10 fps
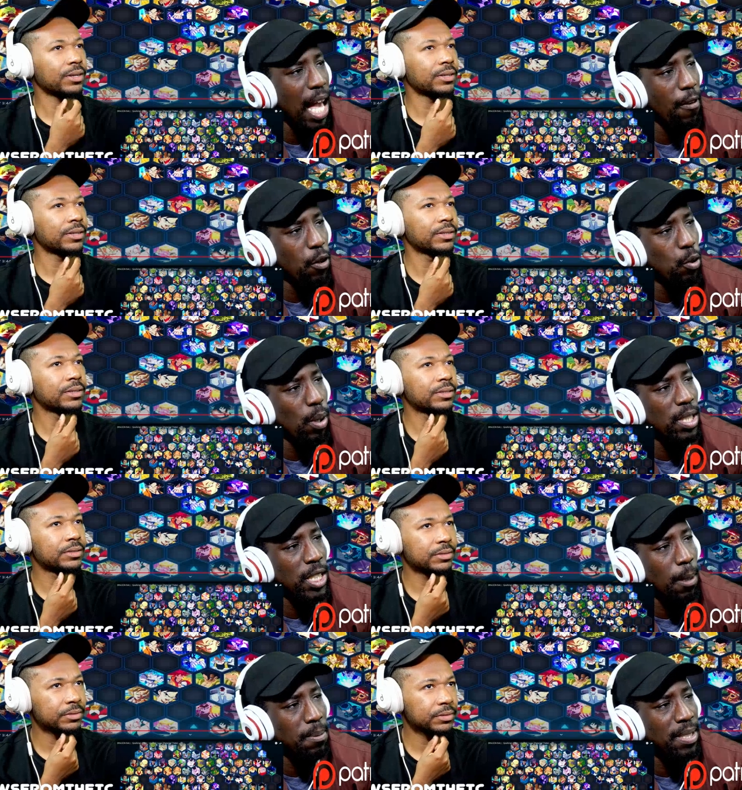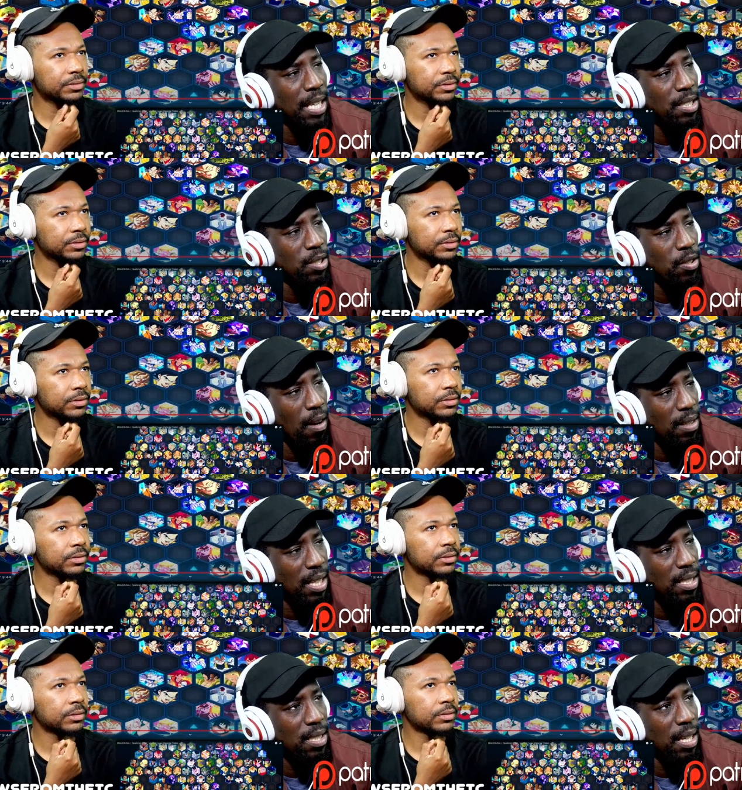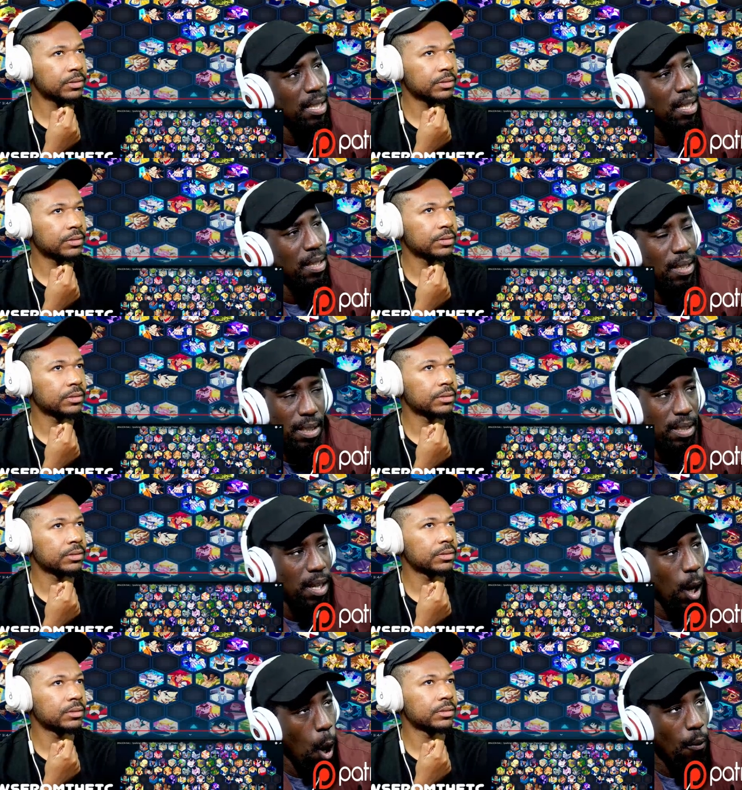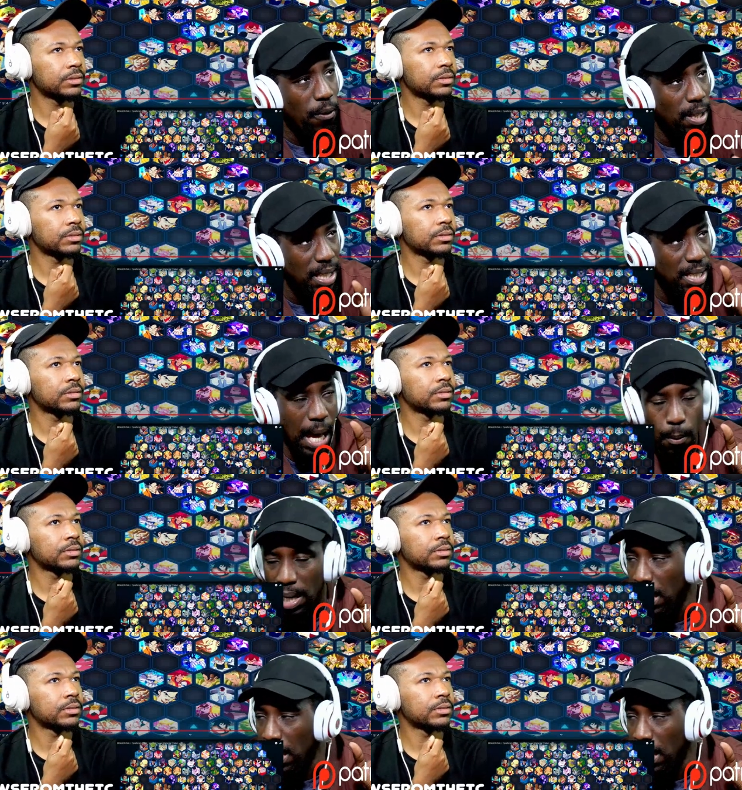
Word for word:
Speaker 1: And you do a subsection of all of these, then hopefully this is not what it